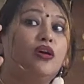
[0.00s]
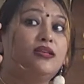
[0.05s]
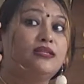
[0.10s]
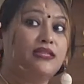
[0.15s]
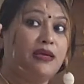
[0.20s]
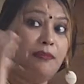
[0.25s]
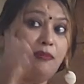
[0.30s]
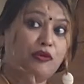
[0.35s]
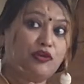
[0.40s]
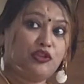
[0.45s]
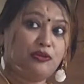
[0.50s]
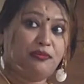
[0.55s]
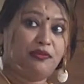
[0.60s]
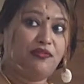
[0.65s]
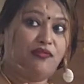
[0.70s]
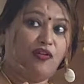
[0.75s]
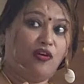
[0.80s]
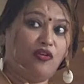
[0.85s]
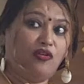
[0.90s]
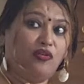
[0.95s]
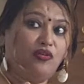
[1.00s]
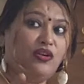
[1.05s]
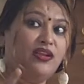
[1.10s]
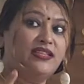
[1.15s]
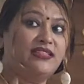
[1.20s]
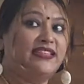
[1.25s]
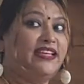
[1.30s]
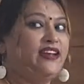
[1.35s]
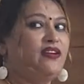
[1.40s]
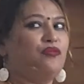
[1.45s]
supposed to be followed,
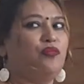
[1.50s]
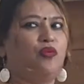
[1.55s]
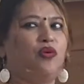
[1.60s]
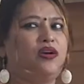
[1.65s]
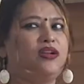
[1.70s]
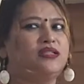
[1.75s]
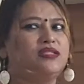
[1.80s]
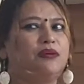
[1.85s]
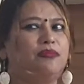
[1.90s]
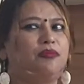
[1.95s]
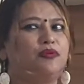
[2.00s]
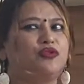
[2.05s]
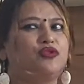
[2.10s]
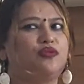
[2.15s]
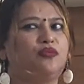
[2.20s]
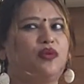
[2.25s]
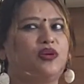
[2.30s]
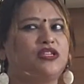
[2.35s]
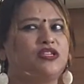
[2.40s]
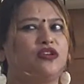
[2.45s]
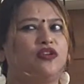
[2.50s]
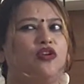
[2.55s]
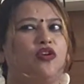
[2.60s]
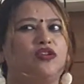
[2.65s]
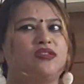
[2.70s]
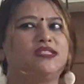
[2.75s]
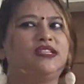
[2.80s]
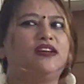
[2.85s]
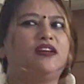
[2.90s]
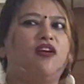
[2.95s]
then what is the
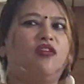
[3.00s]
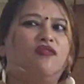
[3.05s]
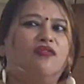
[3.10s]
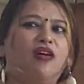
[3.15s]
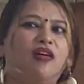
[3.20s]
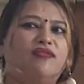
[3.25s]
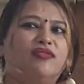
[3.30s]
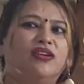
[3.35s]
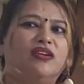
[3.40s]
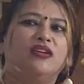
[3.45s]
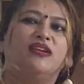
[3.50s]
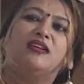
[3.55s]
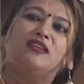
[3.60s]
cross leg of after?